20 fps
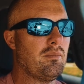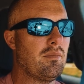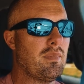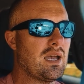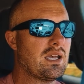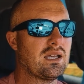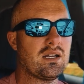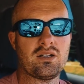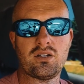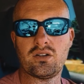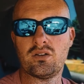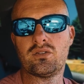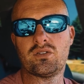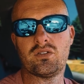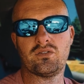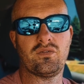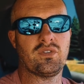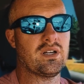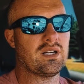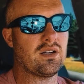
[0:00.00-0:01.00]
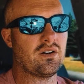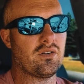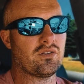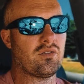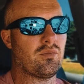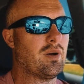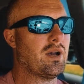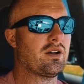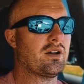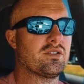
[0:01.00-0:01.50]
making YouTube videos
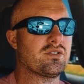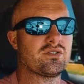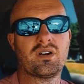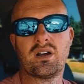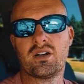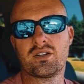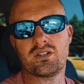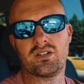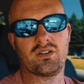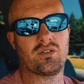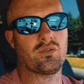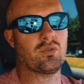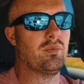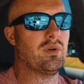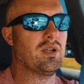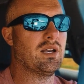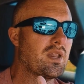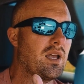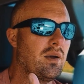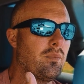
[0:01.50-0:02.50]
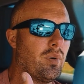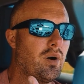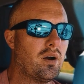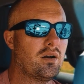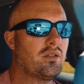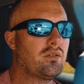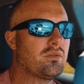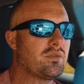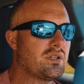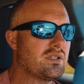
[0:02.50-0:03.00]
about construction equipment. And part
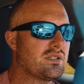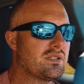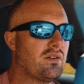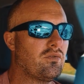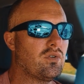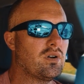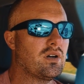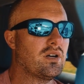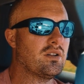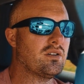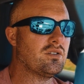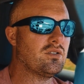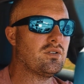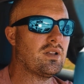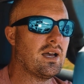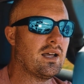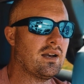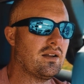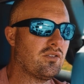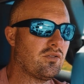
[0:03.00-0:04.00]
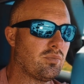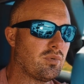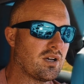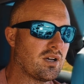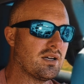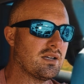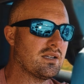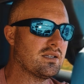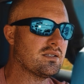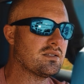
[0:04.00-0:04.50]
of the reason I've wanted to do that is
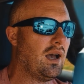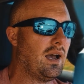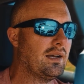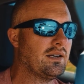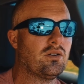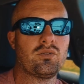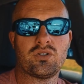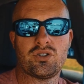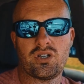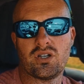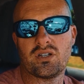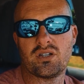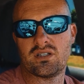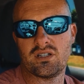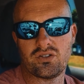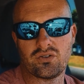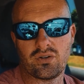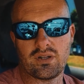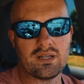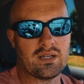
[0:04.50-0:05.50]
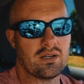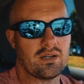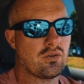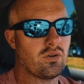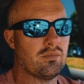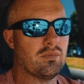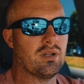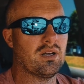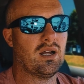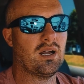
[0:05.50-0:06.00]
because I don't just enjoy the
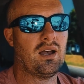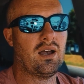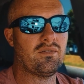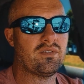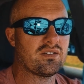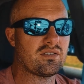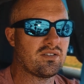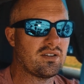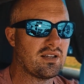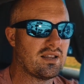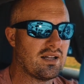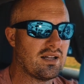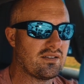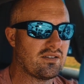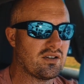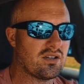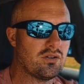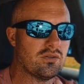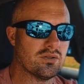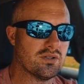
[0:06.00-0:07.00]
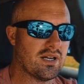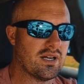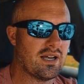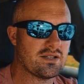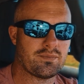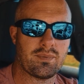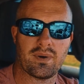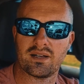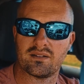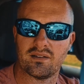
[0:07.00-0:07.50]
equipment. Obviously, that's a huge
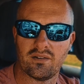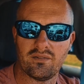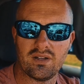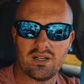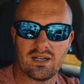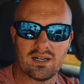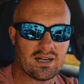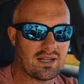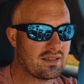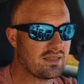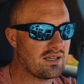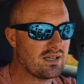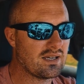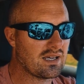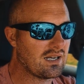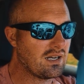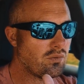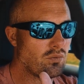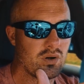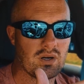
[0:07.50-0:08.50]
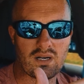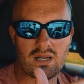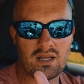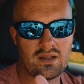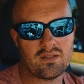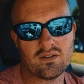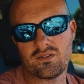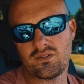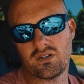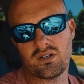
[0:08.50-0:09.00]
aspect of it. And I think anyone in
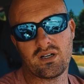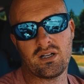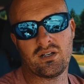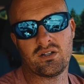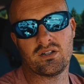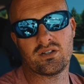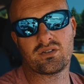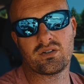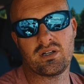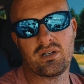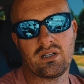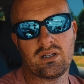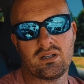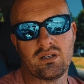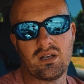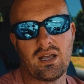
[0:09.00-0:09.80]
the dirt industry